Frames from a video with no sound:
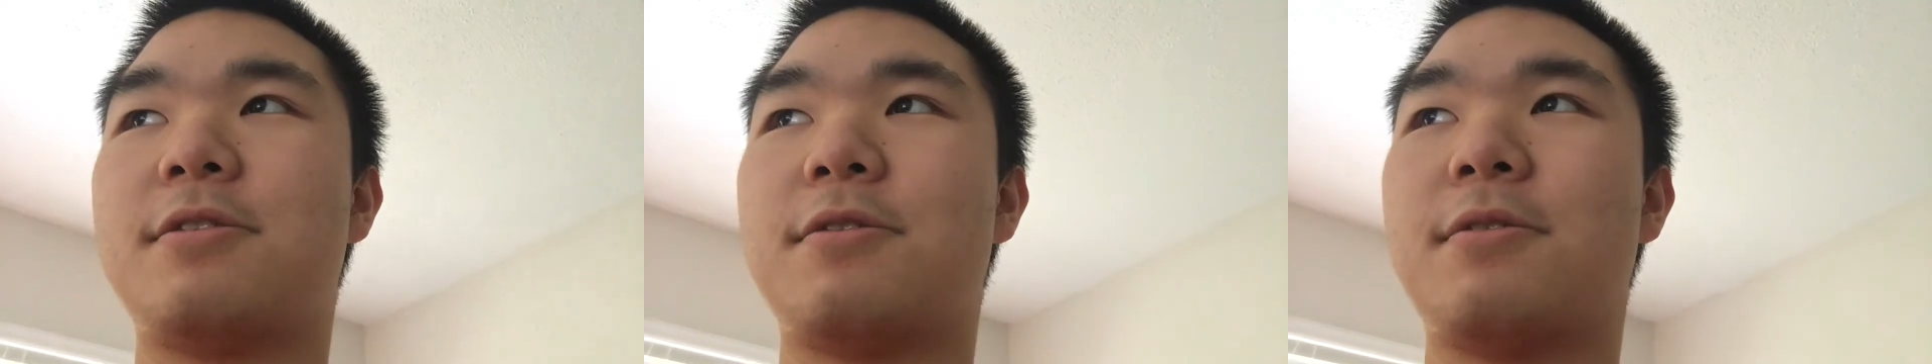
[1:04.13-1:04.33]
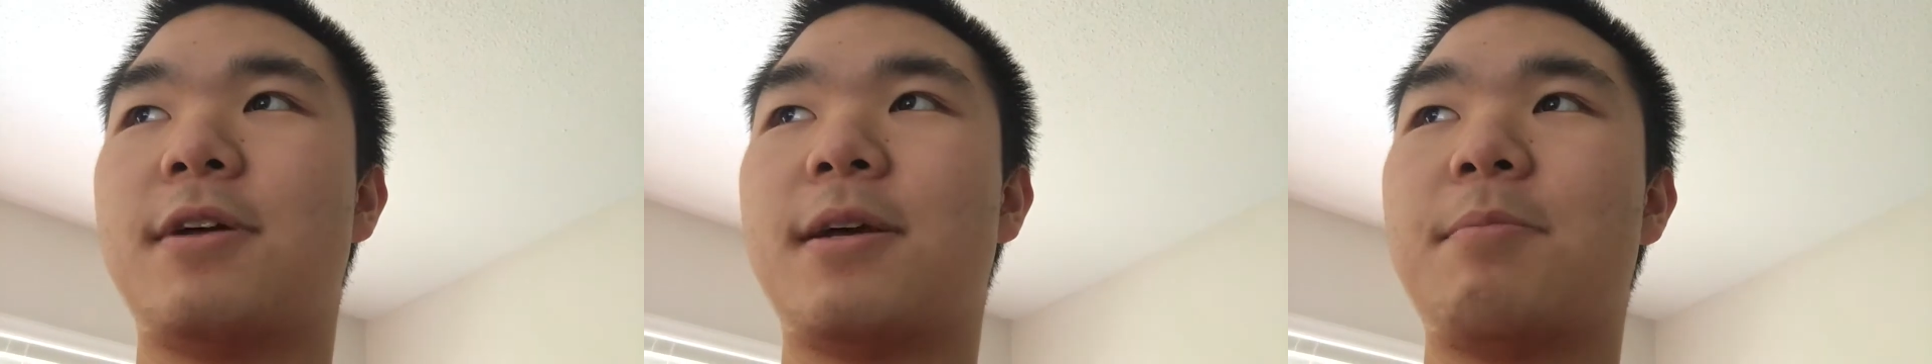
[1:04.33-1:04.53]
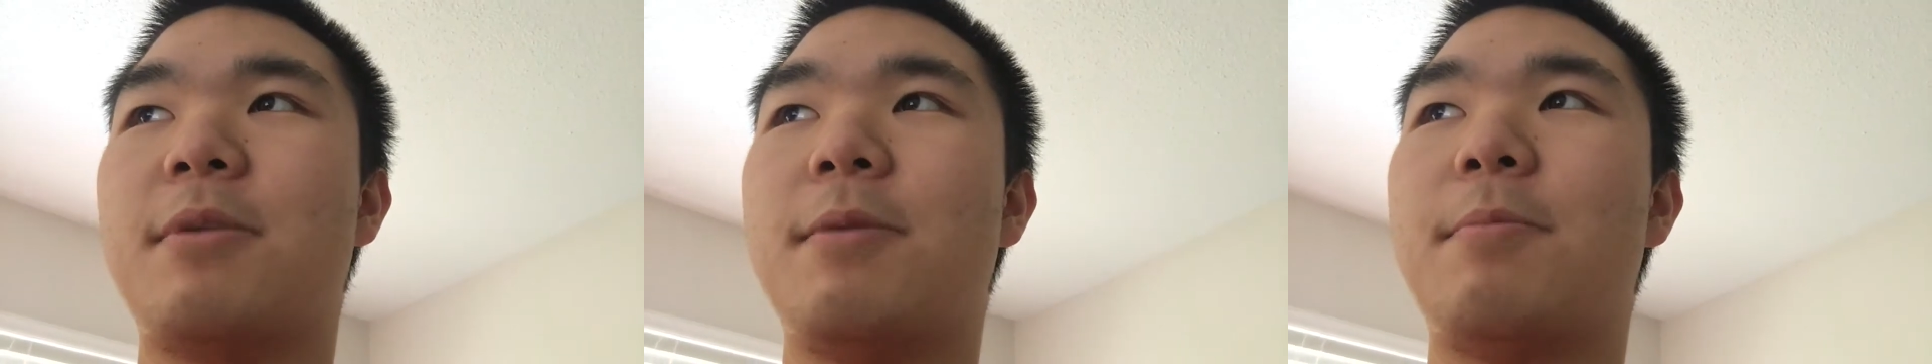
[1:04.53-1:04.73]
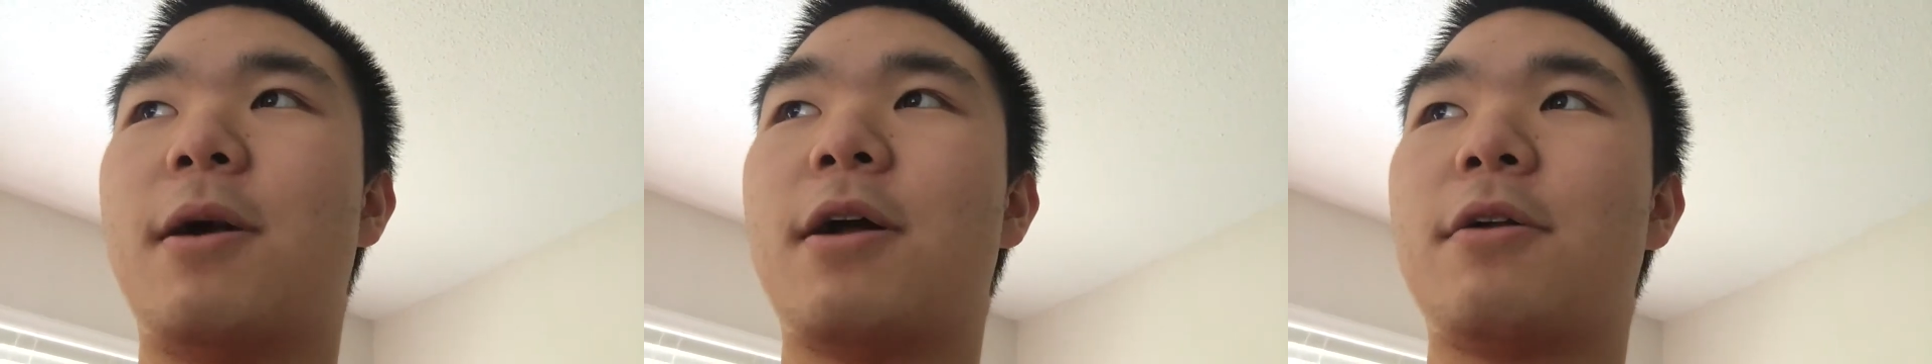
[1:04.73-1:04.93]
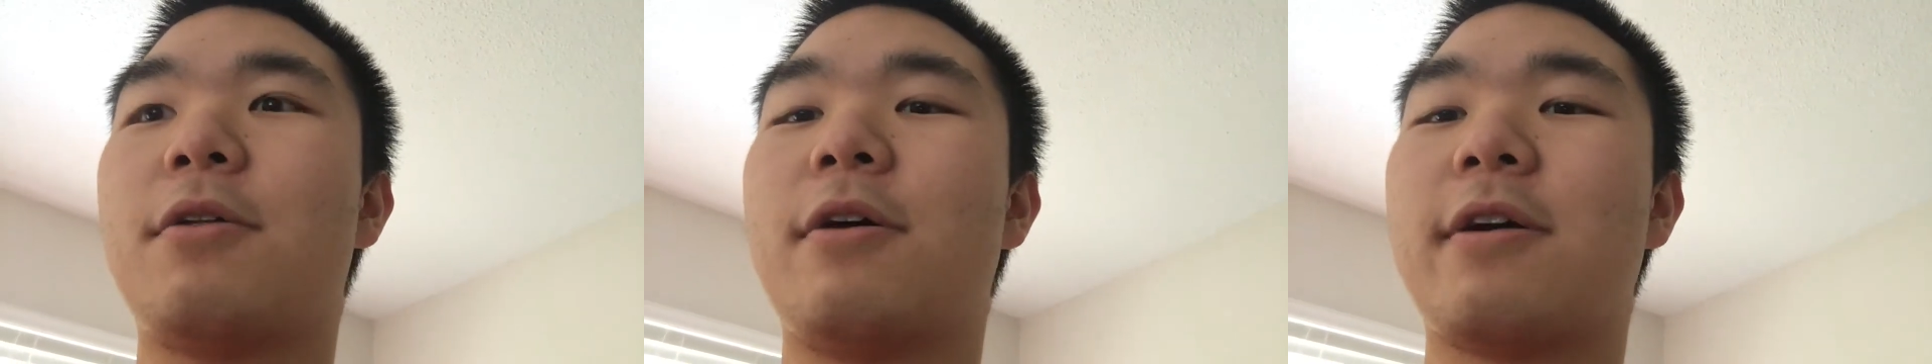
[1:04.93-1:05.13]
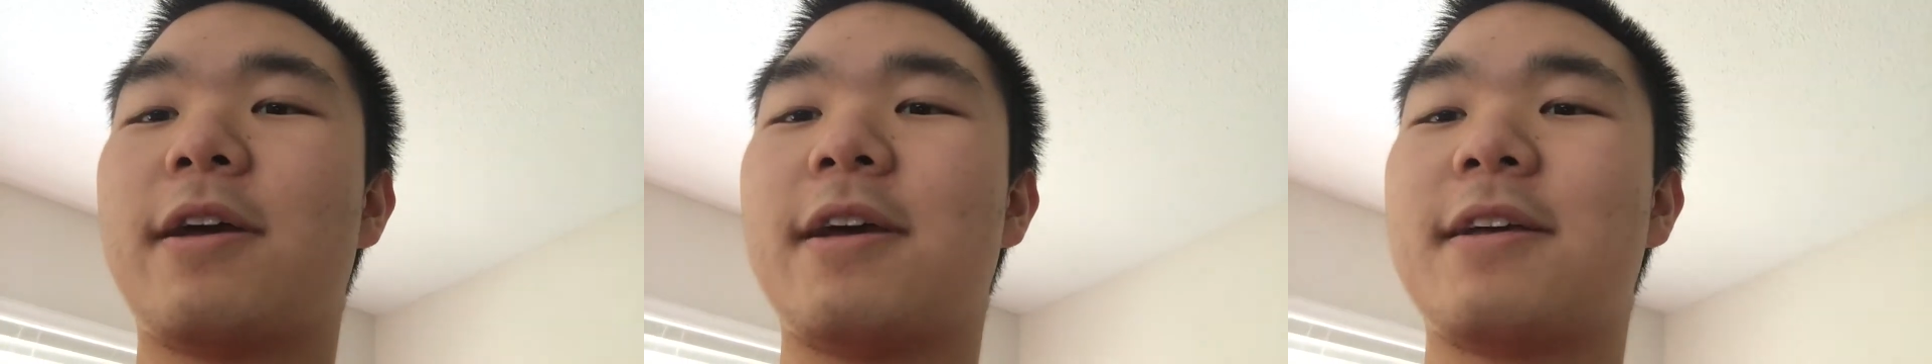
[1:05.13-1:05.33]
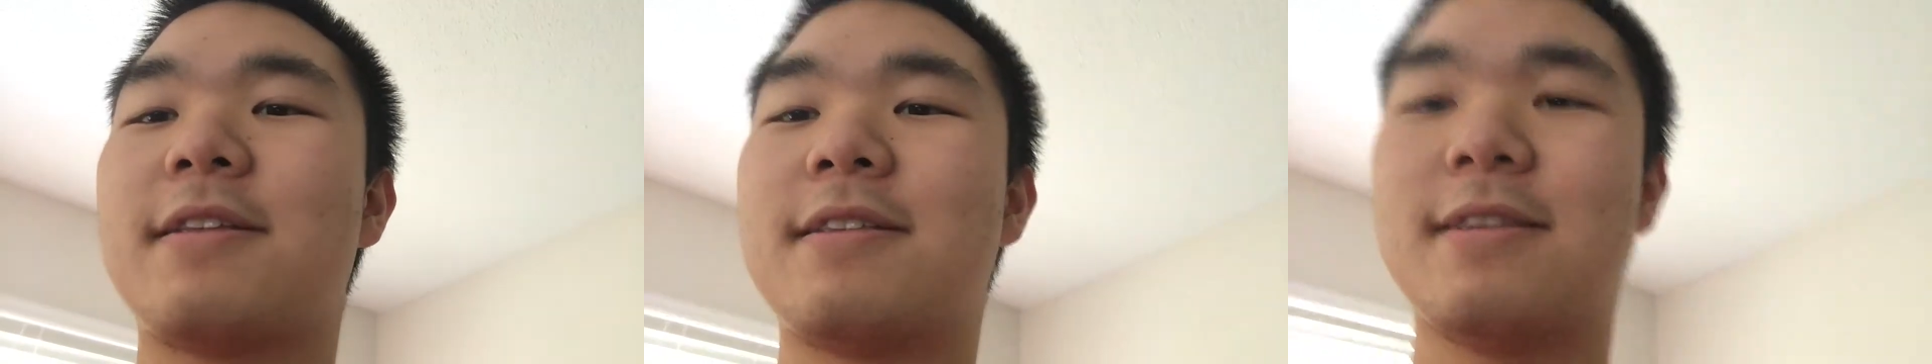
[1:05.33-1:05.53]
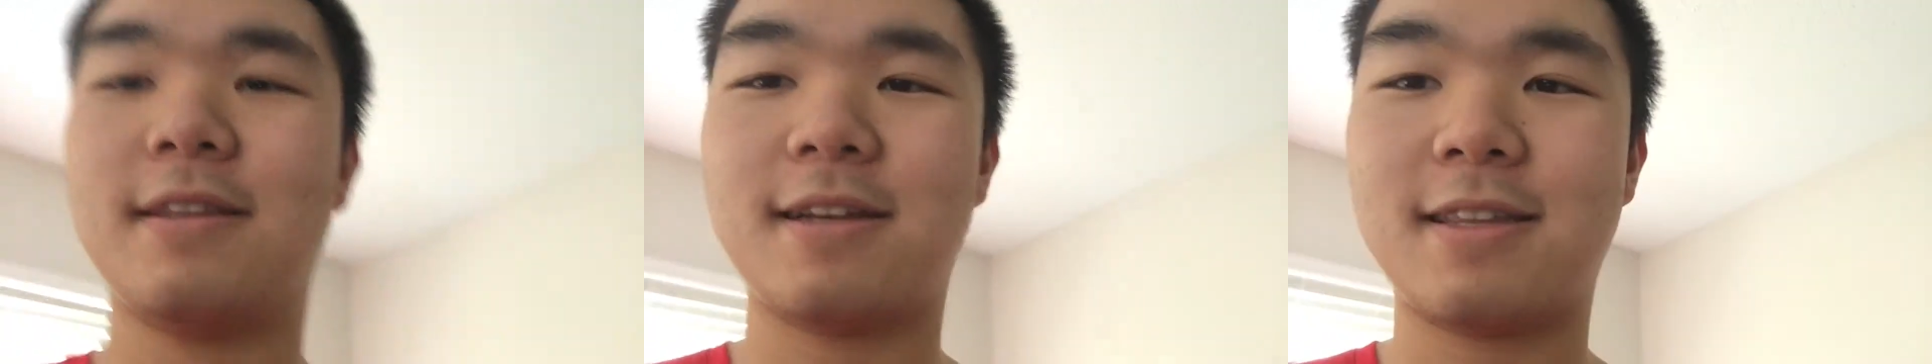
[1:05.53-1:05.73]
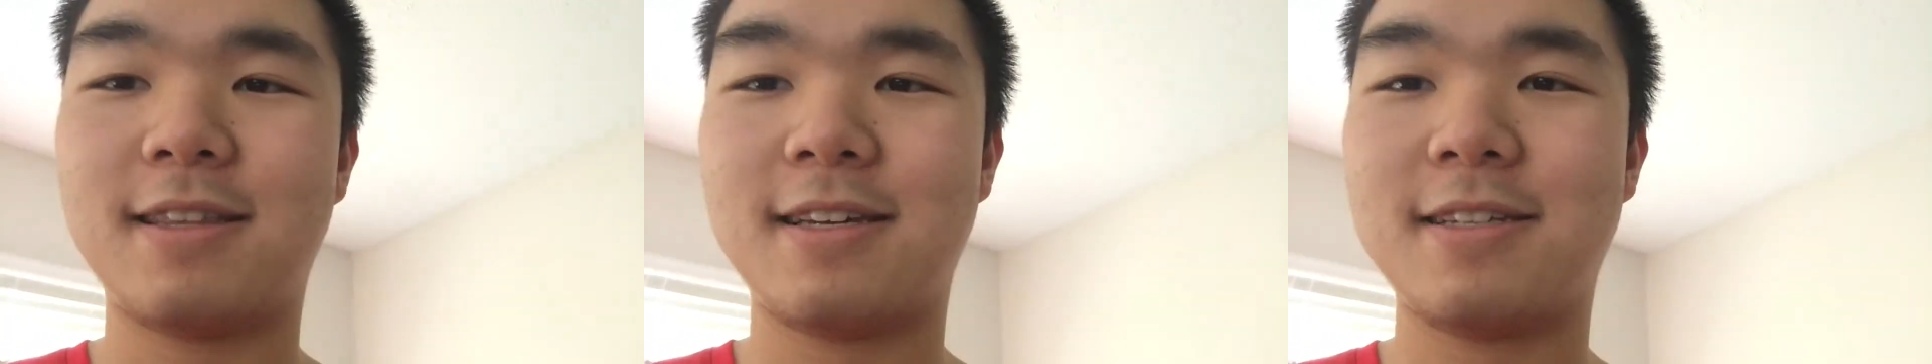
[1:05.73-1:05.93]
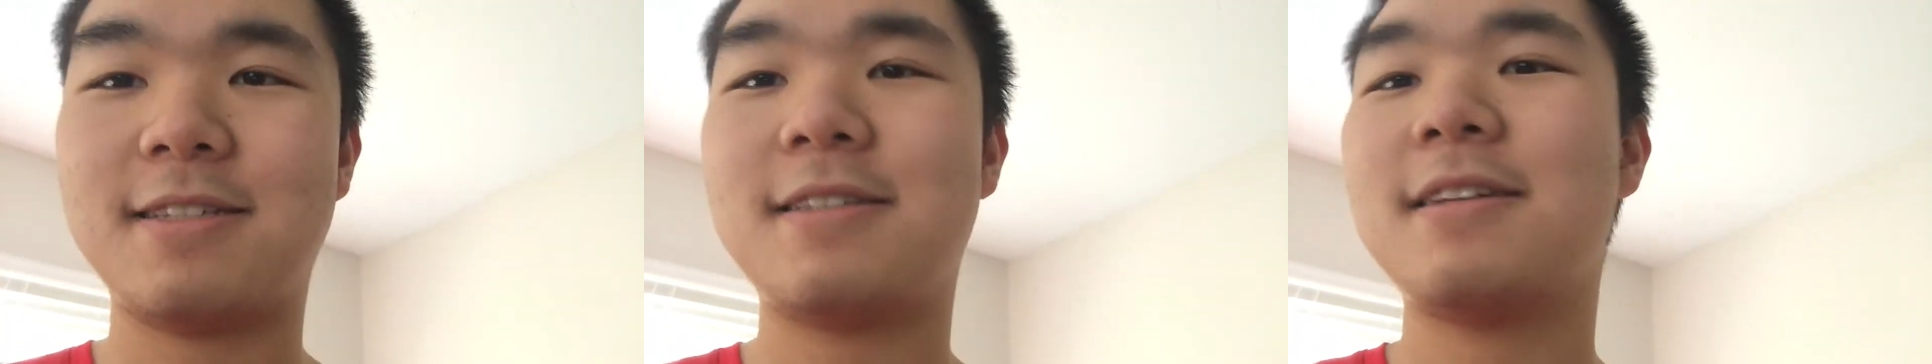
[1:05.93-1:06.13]
don't like me monologuing like
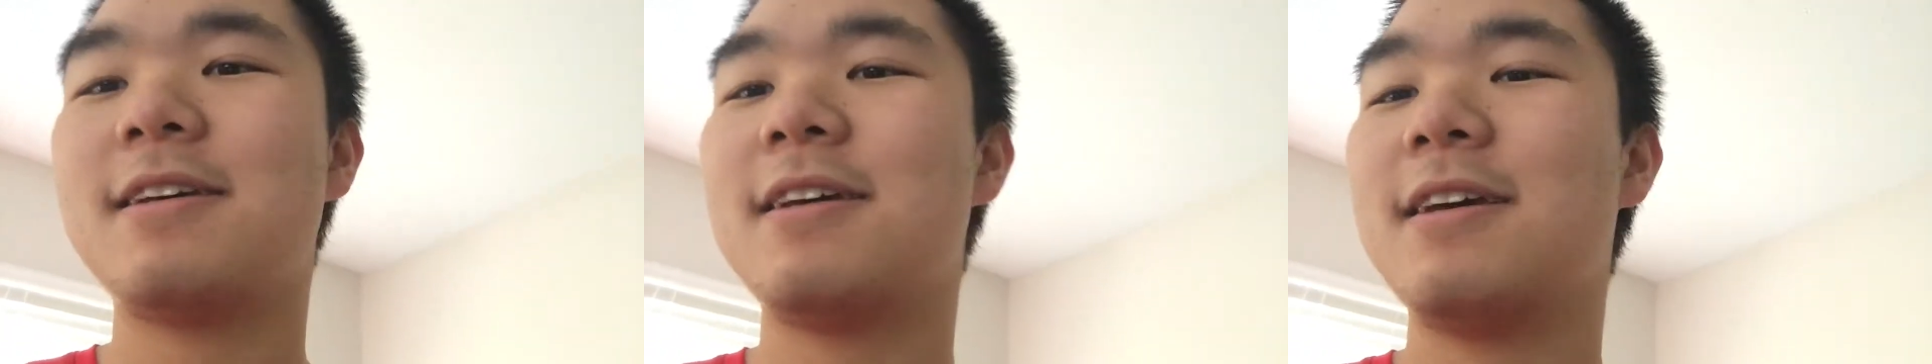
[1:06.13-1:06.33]
this.